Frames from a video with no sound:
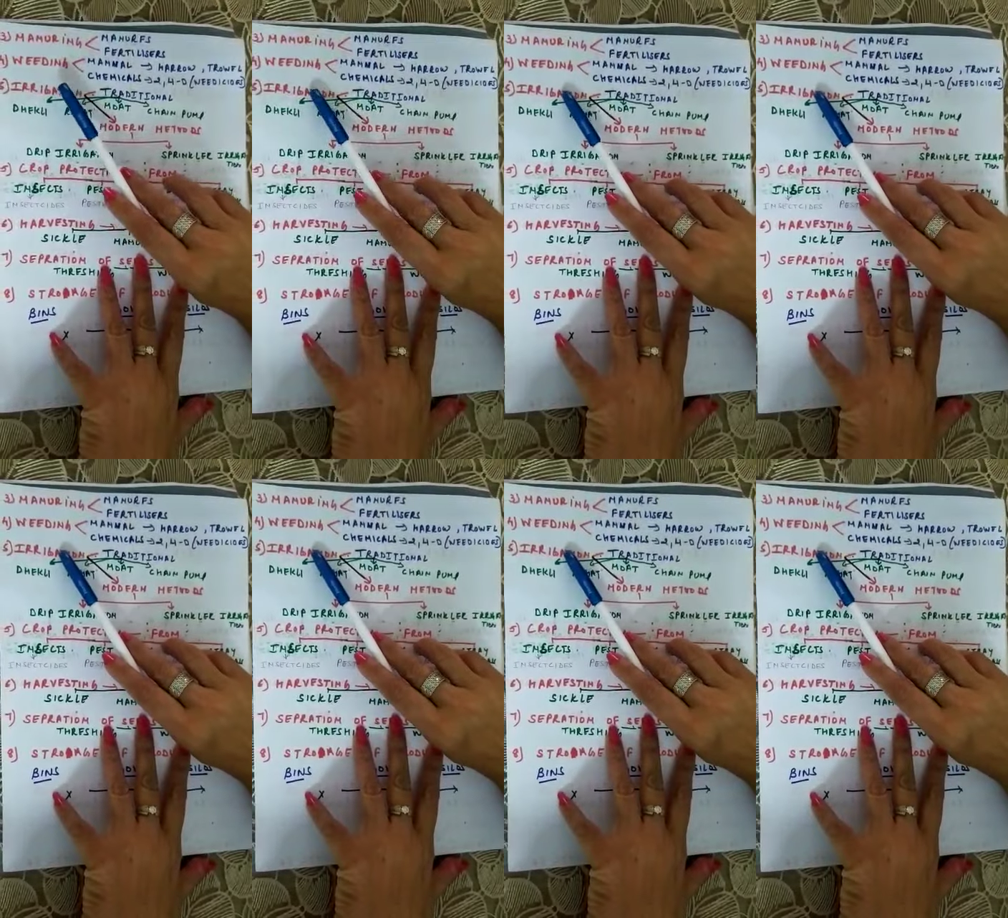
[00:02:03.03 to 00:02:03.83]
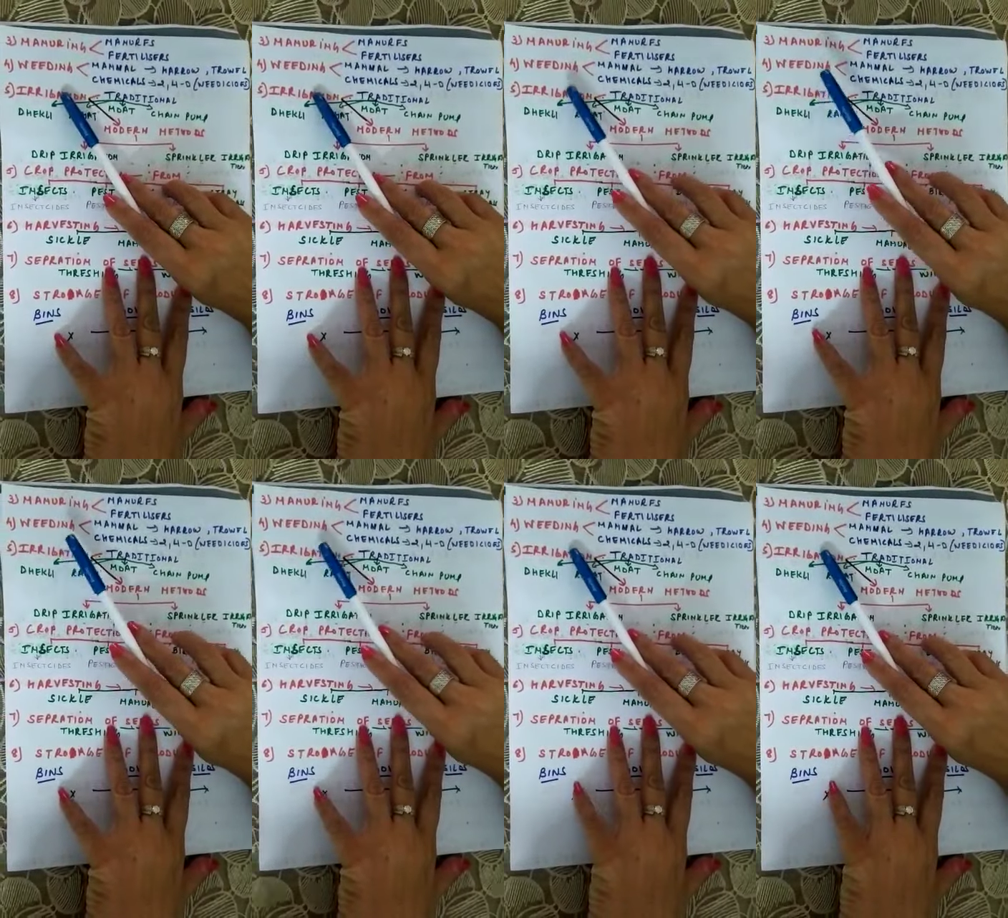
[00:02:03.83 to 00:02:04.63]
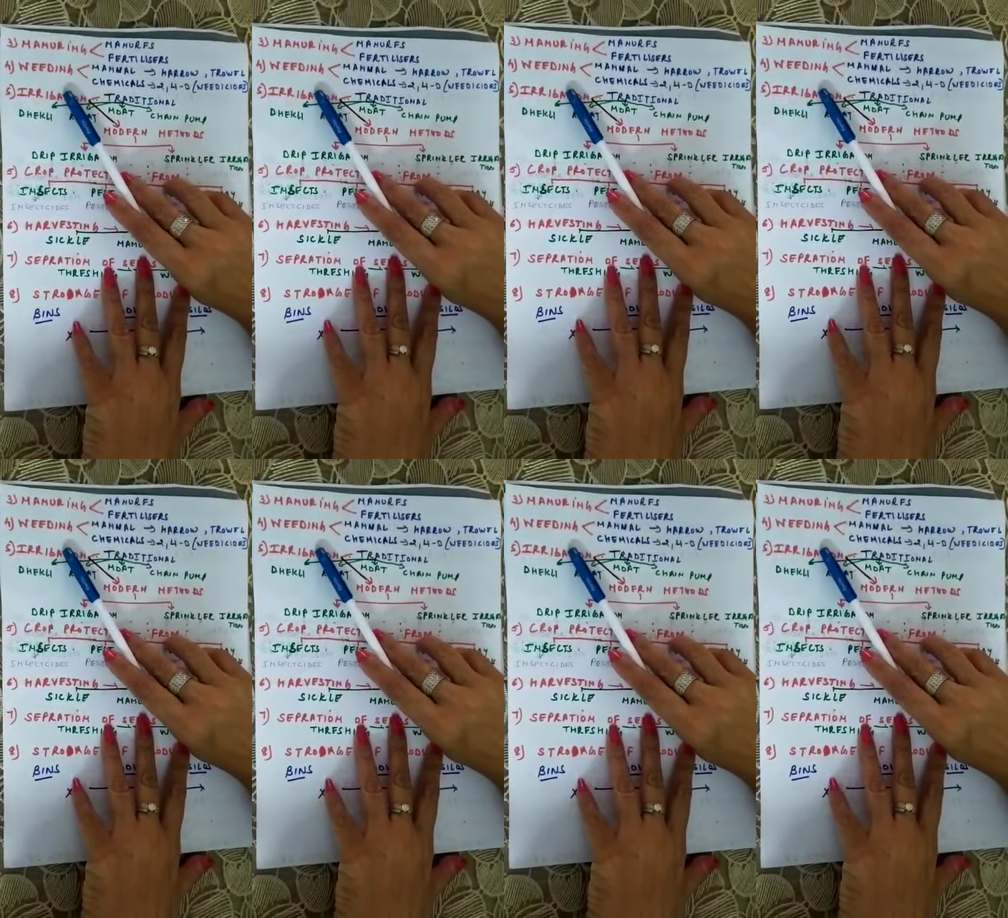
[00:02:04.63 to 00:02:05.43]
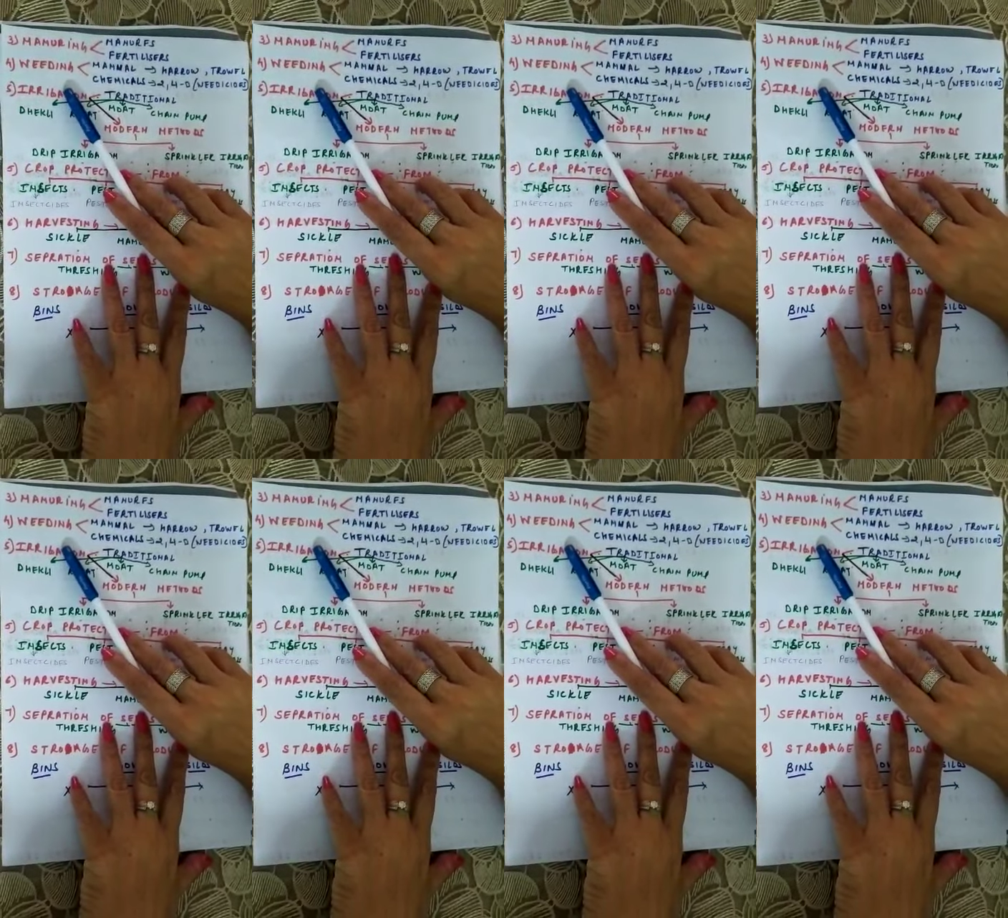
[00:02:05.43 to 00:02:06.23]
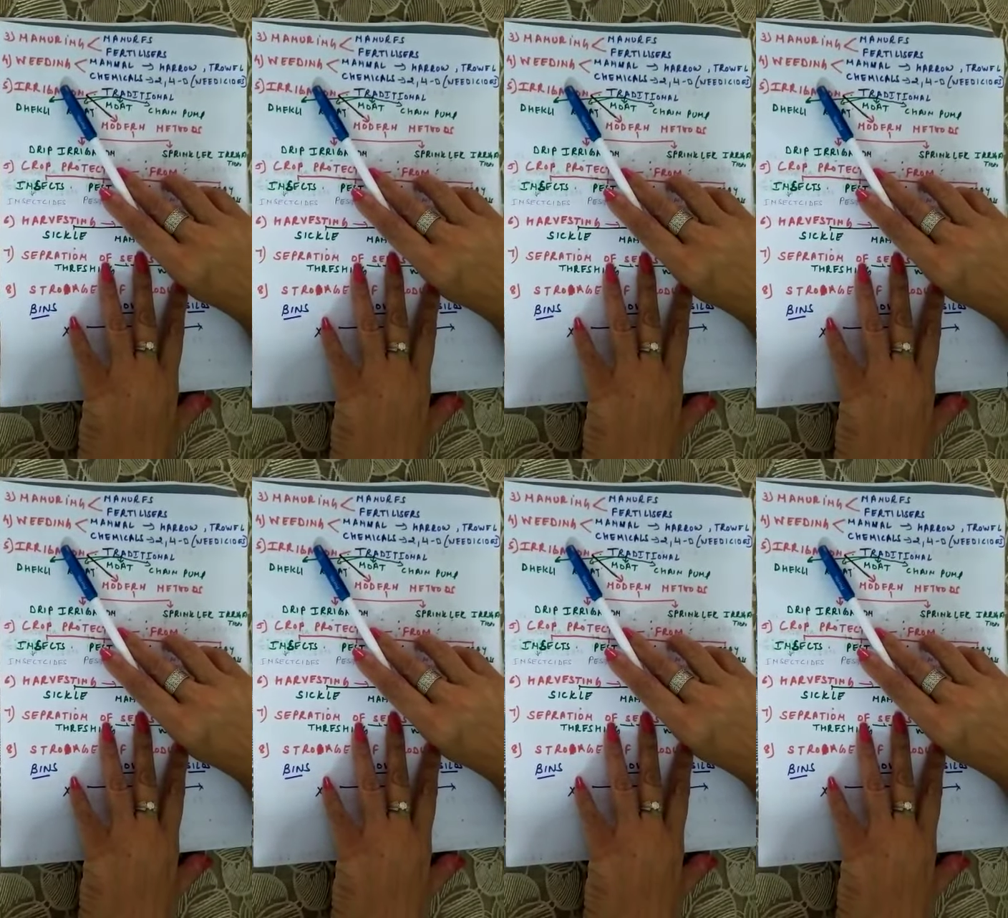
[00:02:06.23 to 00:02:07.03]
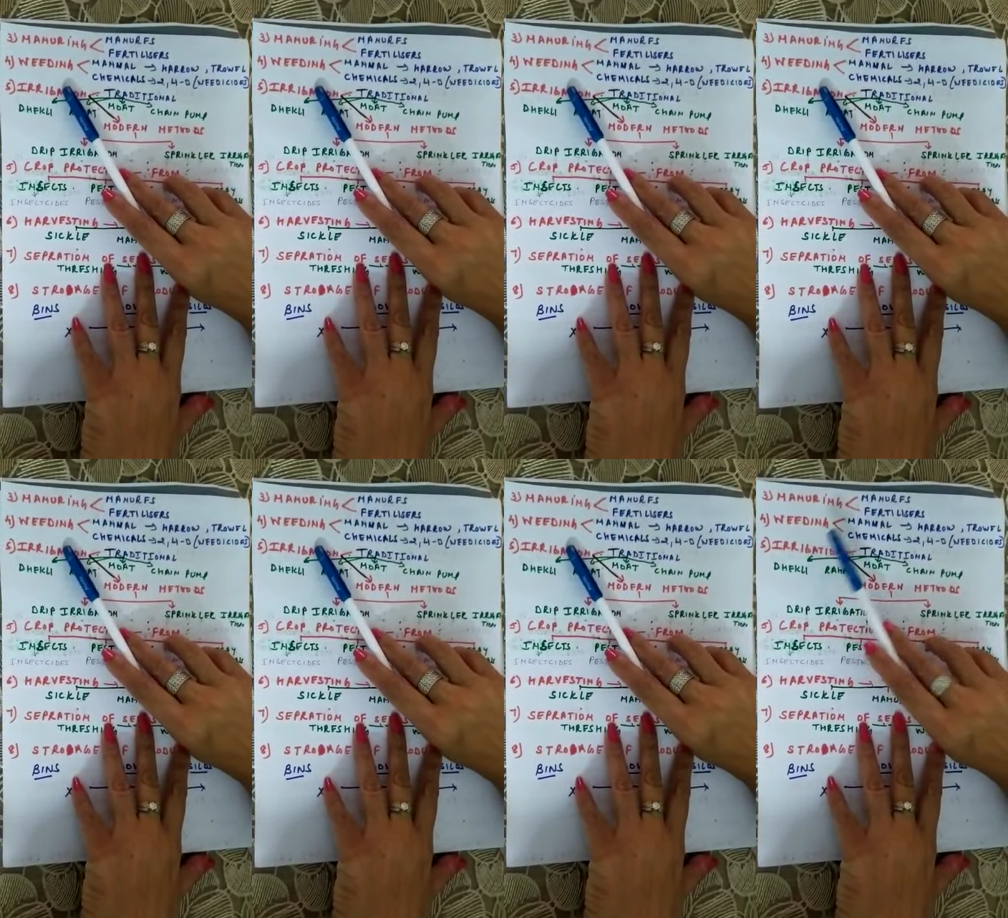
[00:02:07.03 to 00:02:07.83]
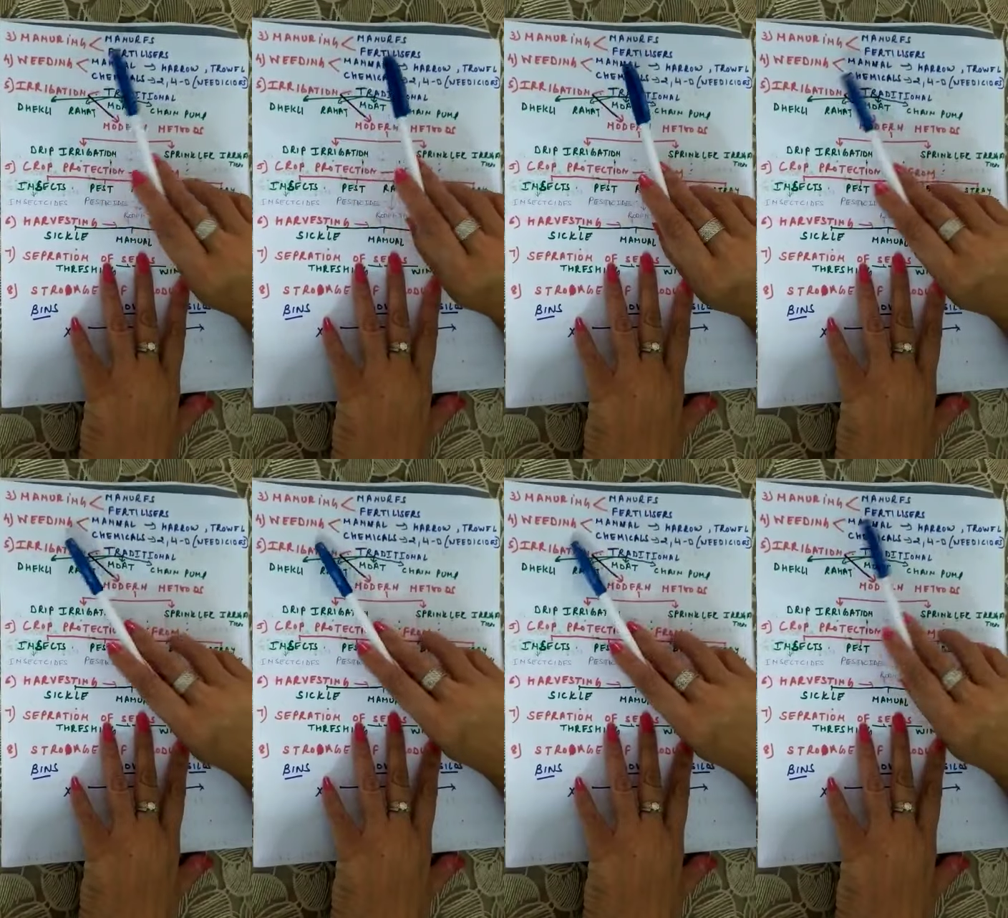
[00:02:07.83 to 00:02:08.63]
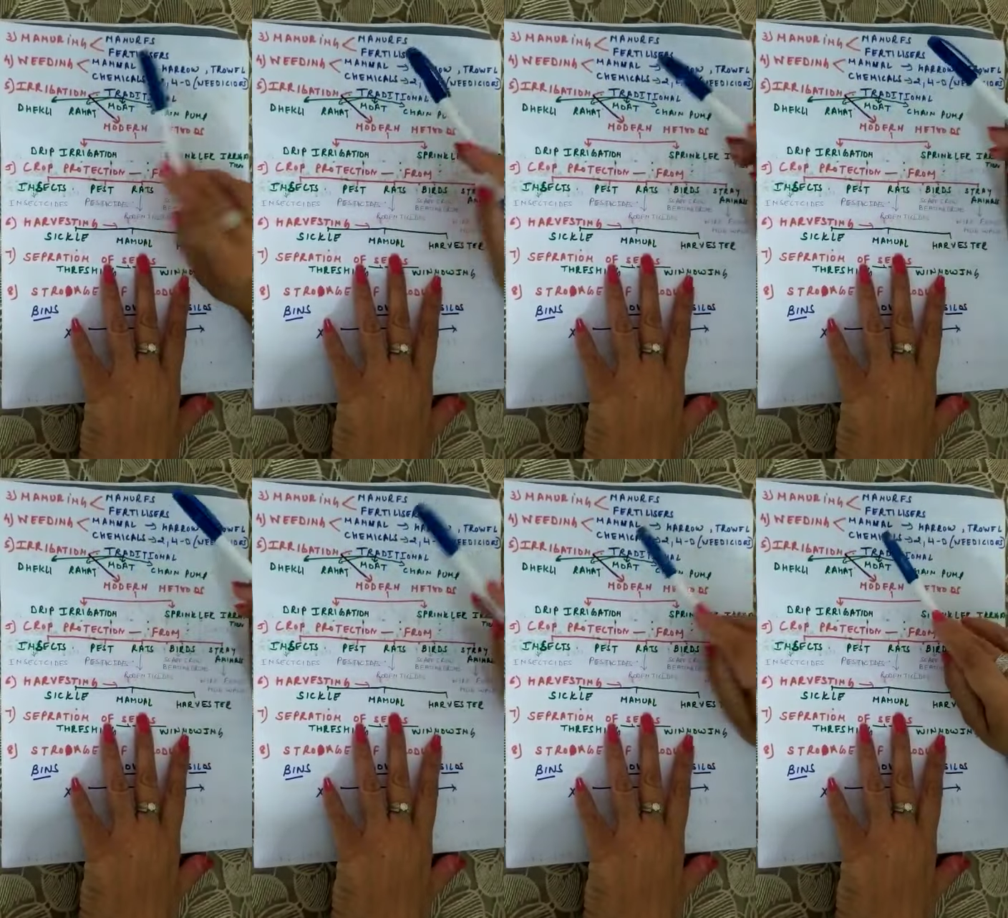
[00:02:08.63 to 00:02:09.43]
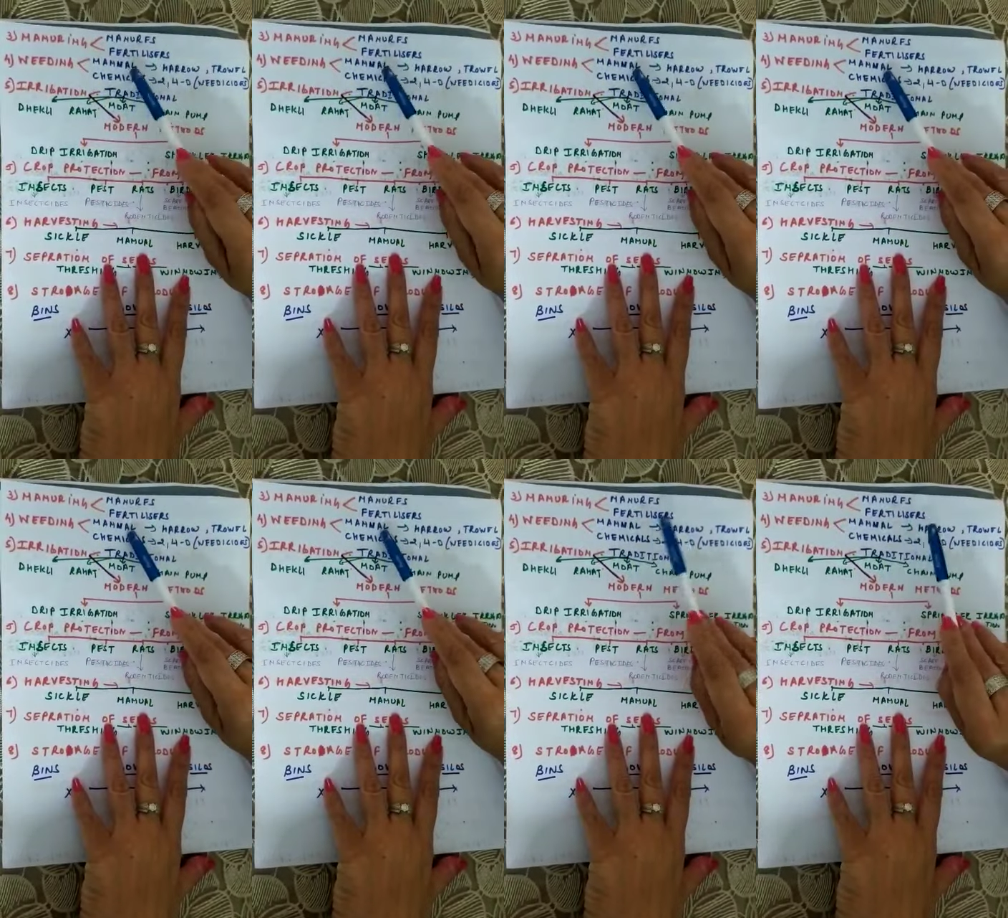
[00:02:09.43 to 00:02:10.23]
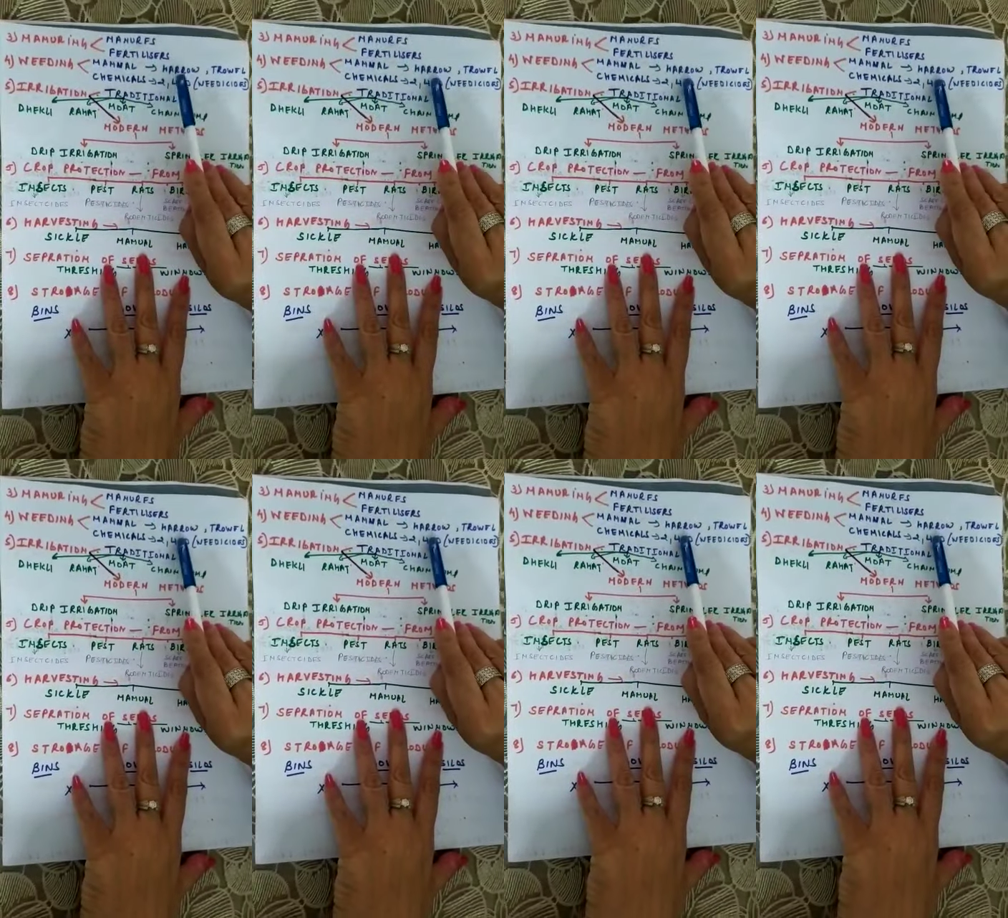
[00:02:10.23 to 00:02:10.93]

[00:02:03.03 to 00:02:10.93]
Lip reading: (no speaker visible)